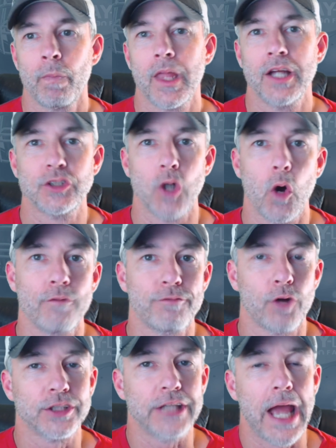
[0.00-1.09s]
So, for
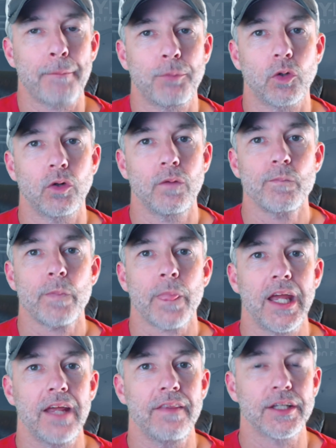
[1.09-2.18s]
example,
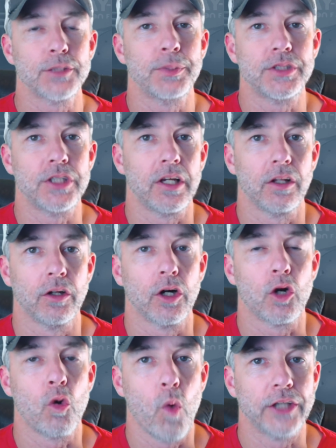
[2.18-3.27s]
in this particular
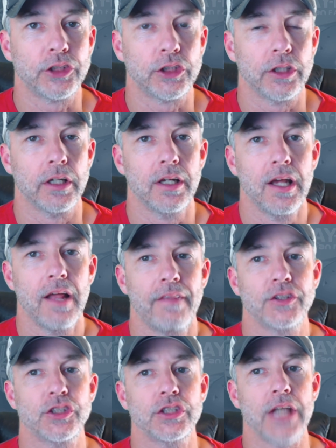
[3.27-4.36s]
question,
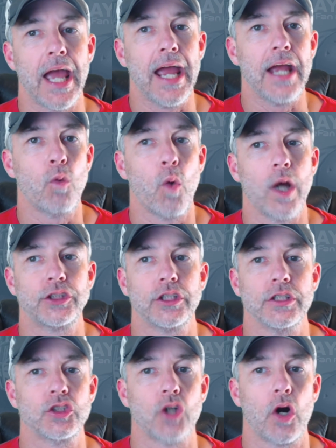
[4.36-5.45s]
this is a question
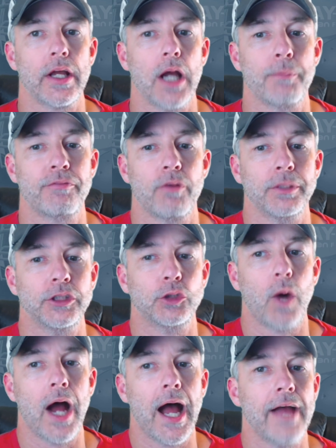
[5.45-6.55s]
starting up from a
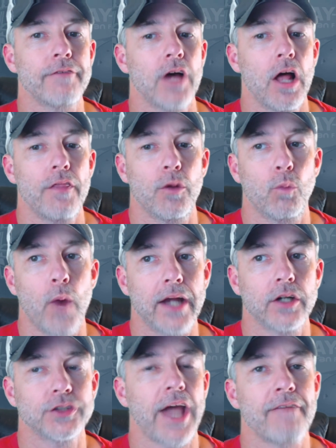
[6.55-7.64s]
drive. The
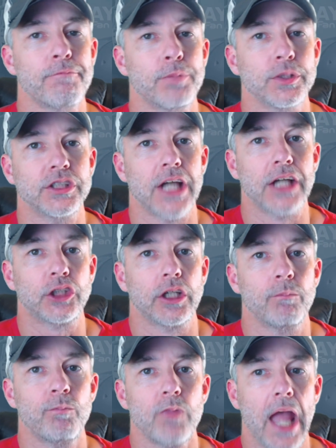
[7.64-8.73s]
Raiders have possession,
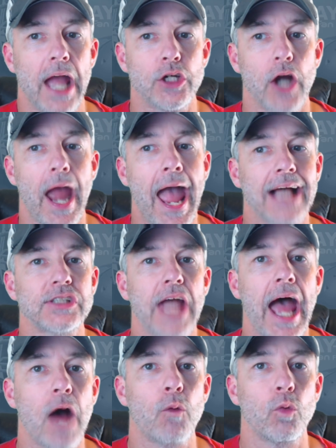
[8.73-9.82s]
and you're asked,
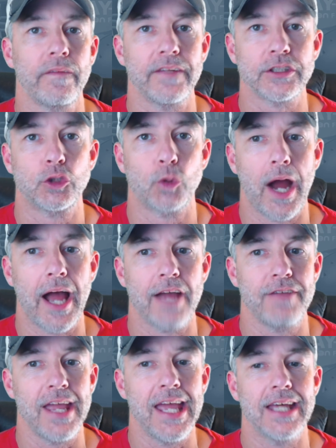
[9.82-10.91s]
how will this drive
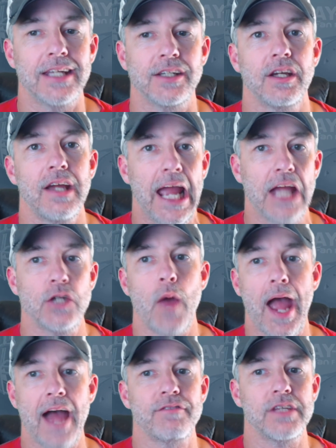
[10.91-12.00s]
end? And you
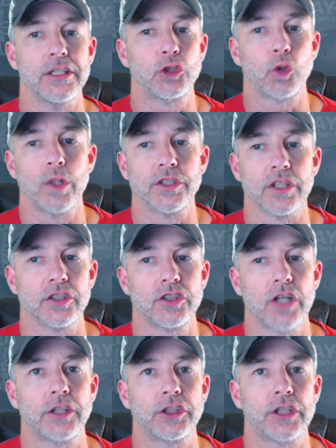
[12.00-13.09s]
have these choices:
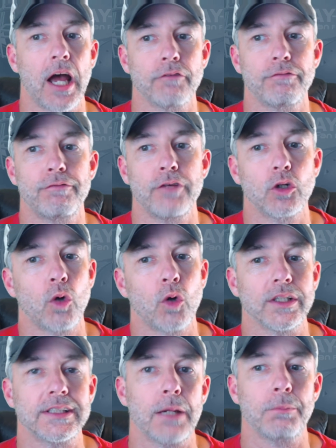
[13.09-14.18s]
touchdown, field goal
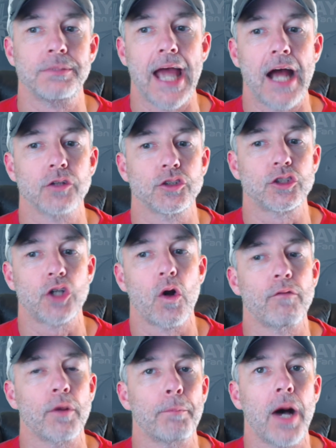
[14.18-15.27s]
attempt, downs,
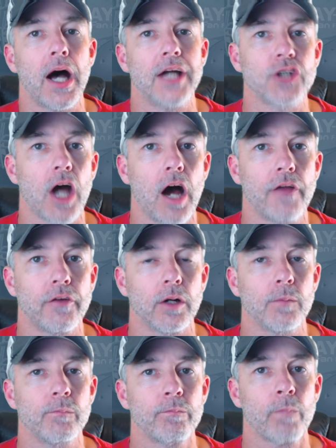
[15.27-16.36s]
turnover, punt, other.
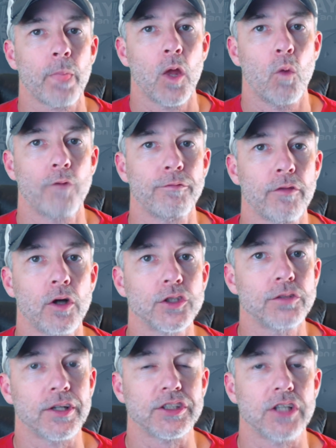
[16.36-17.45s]
Well, for those of
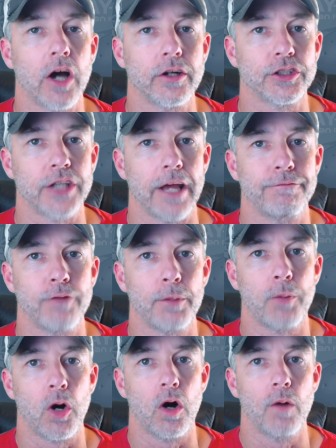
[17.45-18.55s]
us that understand
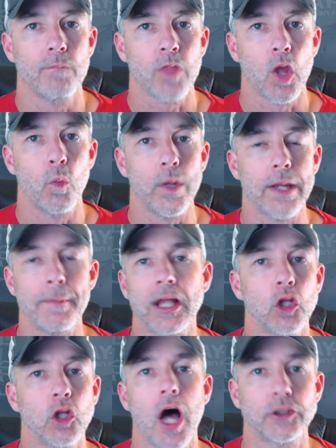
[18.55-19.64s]
football, we can make
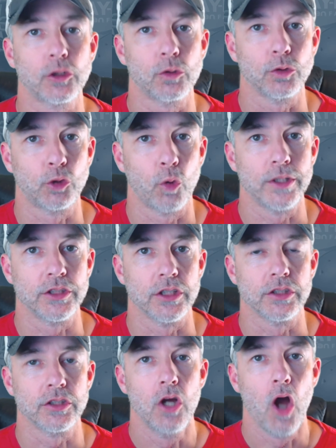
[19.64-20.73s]
logical
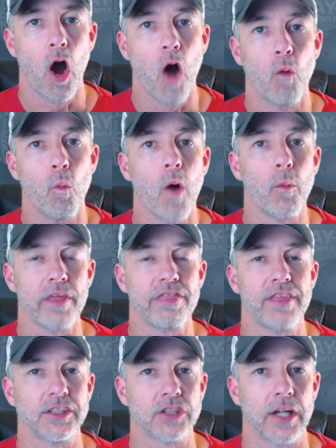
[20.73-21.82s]
choices on what we
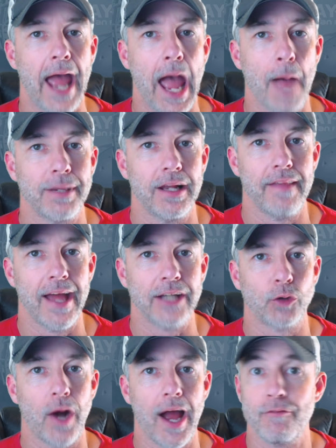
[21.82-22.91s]
think is going to happen in that
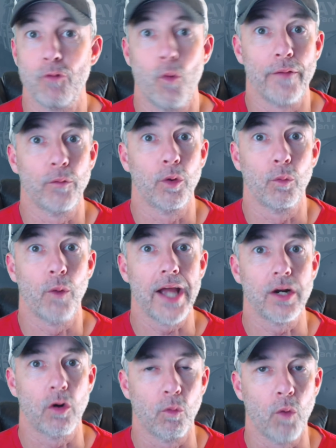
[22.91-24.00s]
drive, whether we're right
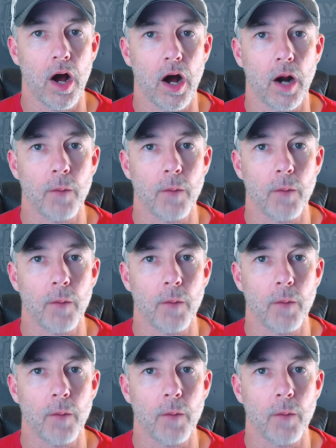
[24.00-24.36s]
or wrong.